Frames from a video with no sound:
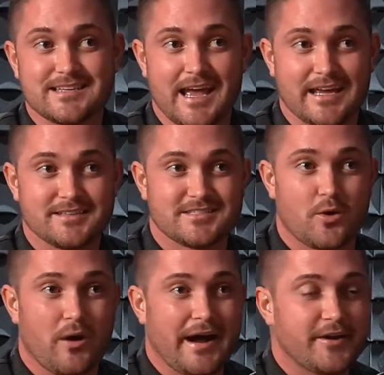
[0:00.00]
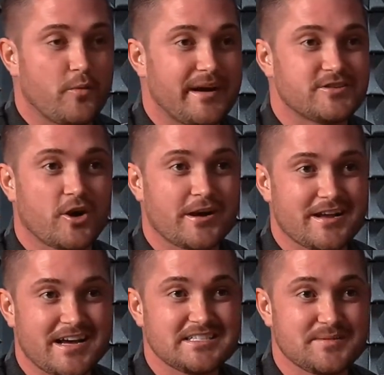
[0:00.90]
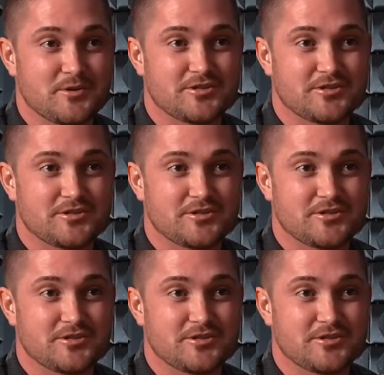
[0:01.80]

Okay. So I know my target customer.